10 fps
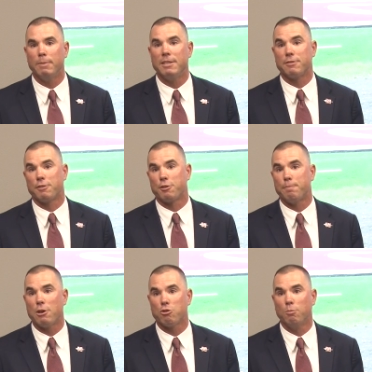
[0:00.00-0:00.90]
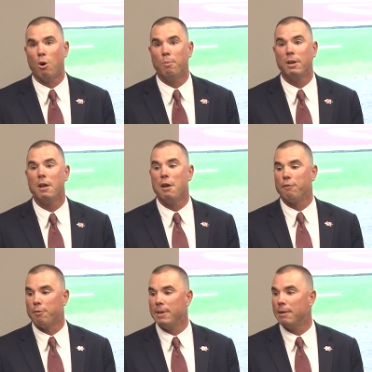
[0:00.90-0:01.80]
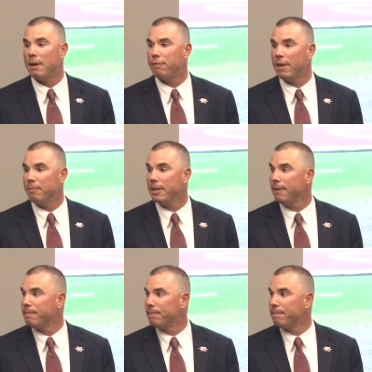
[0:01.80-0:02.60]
me. This is a special moment for me and my family.